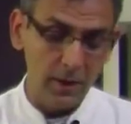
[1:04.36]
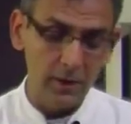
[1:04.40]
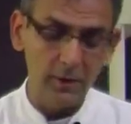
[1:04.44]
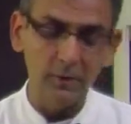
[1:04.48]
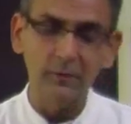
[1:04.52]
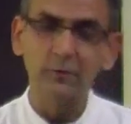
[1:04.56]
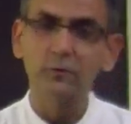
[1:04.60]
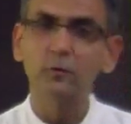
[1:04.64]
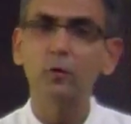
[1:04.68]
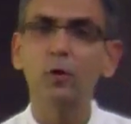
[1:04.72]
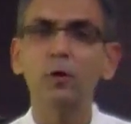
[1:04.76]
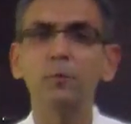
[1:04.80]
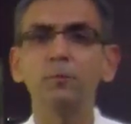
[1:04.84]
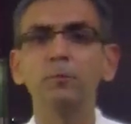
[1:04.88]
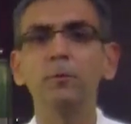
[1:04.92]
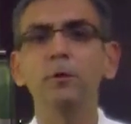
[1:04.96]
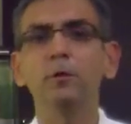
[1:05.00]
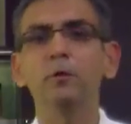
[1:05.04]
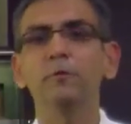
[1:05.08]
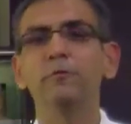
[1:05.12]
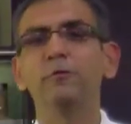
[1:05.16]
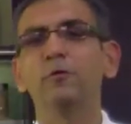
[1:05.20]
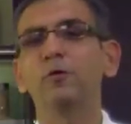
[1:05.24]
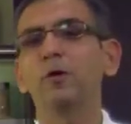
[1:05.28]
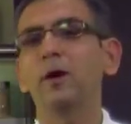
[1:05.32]
an
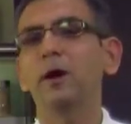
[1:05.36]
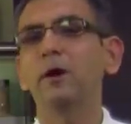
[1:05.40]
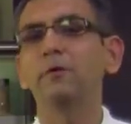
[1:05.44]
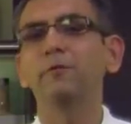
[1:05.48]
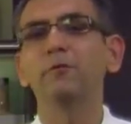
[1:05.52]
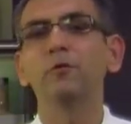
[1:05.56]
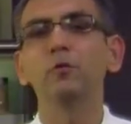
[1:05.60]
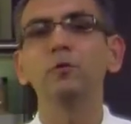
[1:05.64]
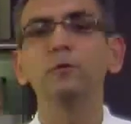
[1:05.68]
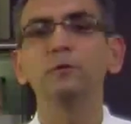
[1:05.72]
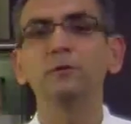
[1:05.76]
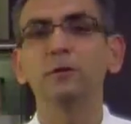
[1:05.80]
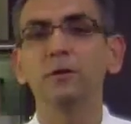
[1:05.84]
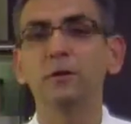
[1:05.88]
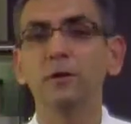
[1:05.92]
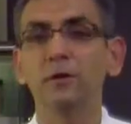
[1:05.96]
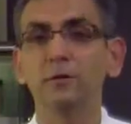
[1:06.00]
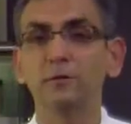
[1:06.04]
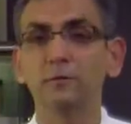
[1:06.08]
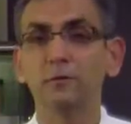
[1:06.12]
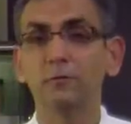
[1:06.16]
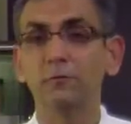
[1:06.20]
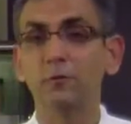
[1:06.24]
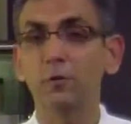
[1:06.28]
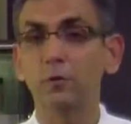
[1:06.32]
assortment of dried fruits and
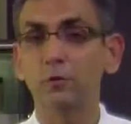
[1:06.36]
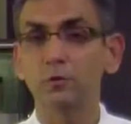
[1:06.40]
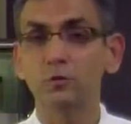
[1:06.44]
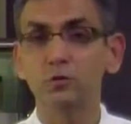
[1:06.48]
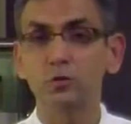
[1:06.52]
nuts of your